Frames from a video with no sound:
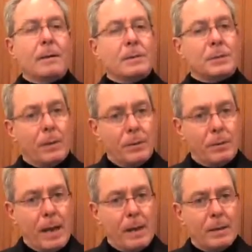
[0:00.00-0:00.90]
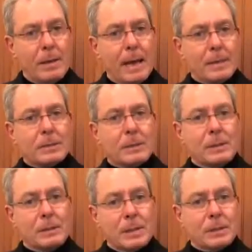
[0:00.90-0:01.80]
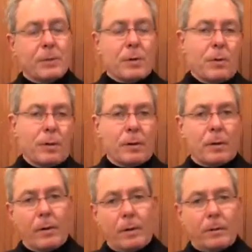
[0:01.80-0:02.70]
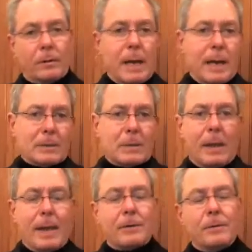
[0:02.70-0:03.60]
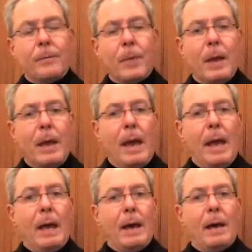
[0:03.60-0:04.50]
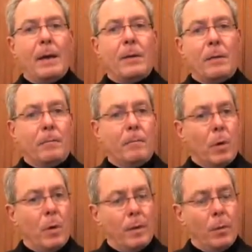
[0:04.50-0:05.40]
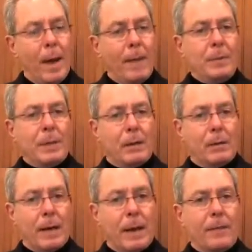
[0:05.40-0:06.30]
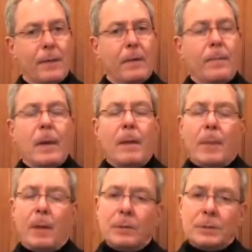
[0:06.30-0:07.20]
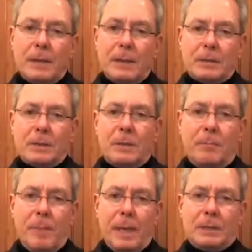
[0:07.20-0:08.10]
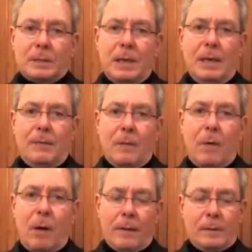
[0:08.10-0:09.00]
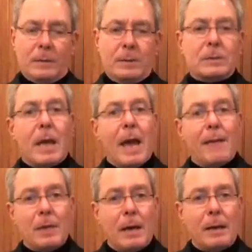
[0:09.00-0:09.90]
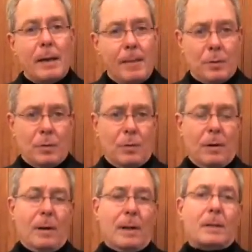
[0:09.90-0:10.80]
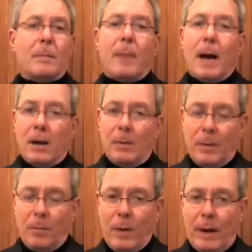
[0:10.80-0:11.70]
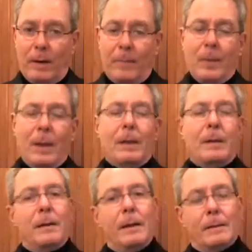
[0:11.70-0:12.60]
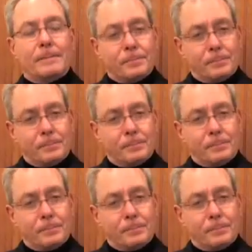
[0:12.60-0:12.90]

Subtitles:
check with your county tax assessor, recorder, clerk, or tax collector, and go on the web, take a look at it there. But I will say this is the biggest key for all of this is caveat emptor, let the buyer beware. Now,